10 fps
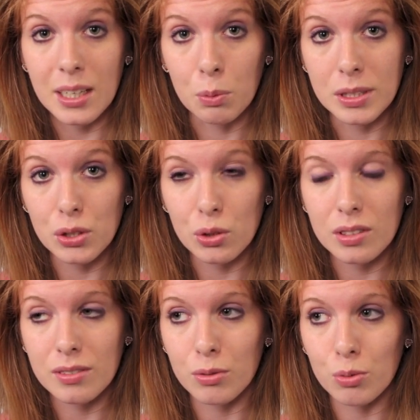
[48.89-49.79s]
It was
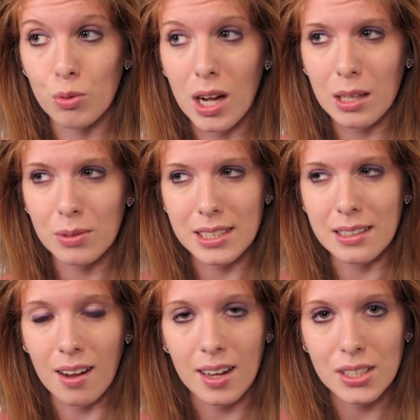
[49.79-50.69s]
sort of while I was
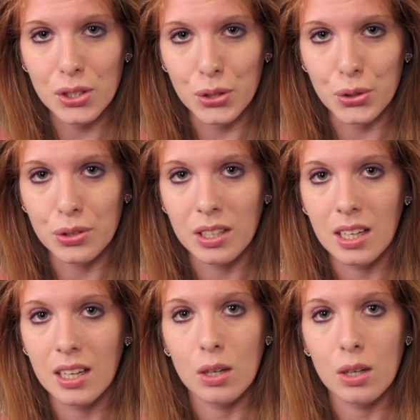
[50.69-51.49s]
in high school,